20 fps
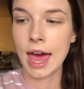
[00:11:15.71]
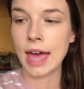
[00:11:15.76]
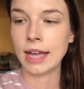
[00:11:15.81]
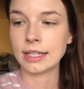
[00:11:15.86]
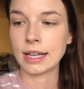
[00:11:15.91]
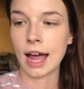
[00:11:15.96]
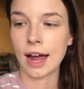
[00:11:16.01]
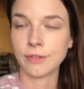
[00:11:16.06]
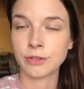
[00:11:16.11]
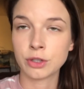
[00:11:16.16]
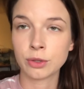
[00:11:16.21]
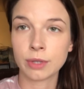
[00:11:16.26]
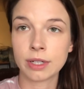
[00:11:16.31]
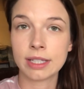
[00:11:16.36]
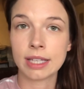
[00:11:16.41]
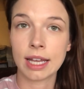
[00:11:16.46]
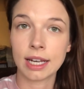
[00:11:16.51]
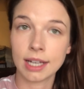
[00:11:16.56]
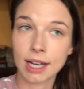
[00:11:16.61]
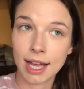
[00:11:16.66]
And
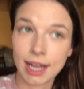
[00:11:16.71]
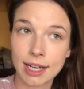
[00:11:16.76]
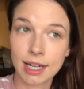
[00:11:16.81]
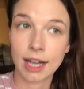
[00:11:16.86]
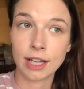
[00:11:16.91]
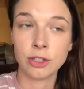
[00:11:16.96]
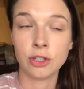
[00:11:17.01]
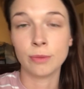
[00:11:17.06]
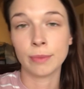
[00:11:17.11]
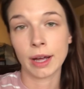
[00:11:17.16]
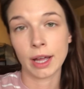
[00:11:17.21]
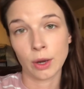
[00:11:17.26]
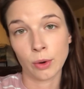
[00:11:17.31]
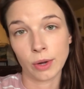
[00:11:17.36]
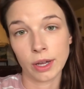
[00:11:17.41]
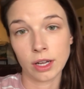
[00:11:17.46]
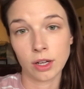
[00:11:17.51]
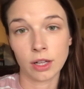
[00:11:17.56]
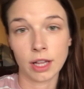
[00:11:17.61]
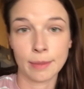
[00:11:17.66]
afterwards at night, I do my
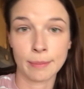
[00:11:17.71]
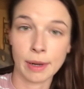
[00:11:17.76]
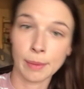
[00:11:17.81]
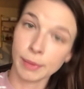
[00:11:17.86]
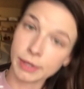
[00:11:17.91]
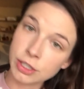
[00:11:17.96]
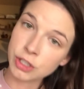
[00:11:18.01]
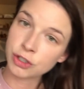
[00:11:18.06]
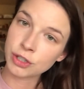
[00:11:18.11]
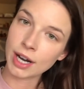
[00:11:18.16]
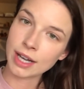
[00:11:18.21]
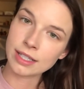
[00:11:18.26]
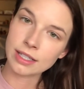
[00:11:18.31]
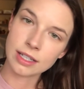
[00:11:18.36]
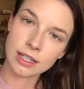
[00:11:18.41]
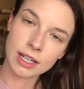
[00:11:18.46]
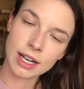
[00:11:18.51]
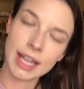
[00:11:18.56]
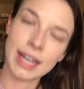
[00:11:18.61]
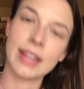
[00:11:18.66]
oil and my moisturizer.